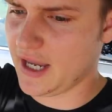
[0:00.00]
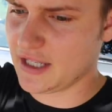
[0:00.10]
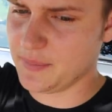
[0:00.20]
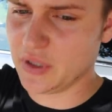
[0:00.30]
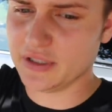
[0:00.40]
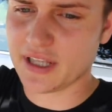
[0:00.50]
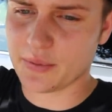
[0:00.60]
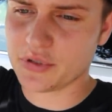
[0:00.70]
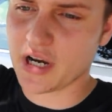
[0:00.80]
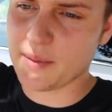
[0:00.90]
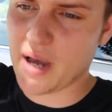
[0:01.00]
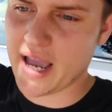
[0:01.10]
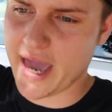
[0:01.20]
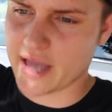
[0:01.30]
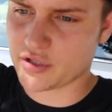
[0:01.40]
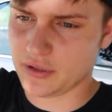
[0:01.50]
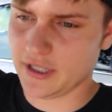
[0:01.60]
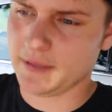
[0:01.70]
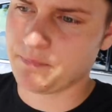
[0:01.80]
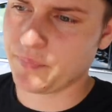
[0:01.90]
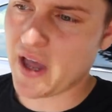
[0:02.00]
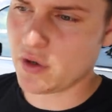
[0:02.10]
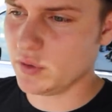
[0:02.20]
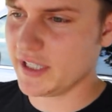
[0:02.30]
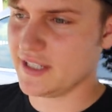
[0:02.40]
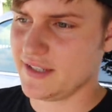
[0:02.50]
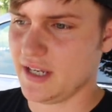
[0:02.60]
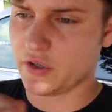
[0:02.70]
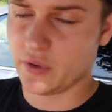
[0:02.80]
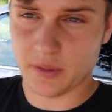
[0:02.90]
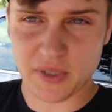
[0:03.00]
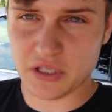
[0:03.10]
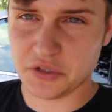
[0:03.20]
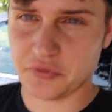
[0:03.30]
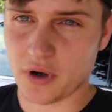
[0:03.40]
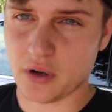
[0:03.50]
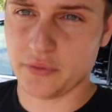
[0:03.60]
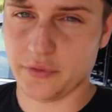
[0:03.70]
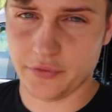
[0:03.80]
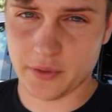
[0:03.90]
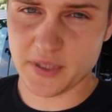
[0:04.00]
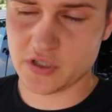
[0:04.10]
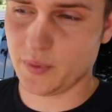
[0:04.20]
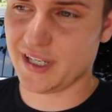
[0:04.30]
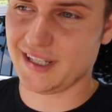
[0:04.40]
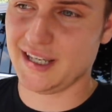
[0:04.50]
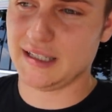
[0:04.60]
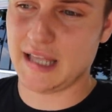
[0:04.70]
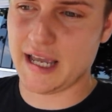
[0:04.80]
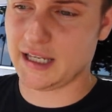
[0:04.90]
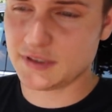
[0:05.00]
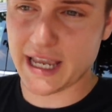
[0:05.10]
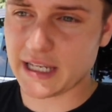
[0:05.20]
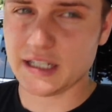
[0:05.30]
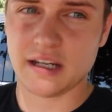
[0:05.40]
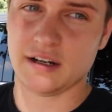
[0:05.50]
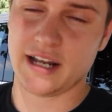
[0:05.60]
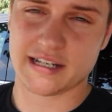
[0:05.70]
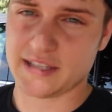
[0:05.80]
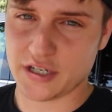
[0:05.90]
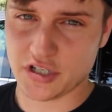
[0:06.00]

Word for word: And the building that we're trying to buy actually, not only is it going to be used for our own fulfillment, so we can get like dang near next day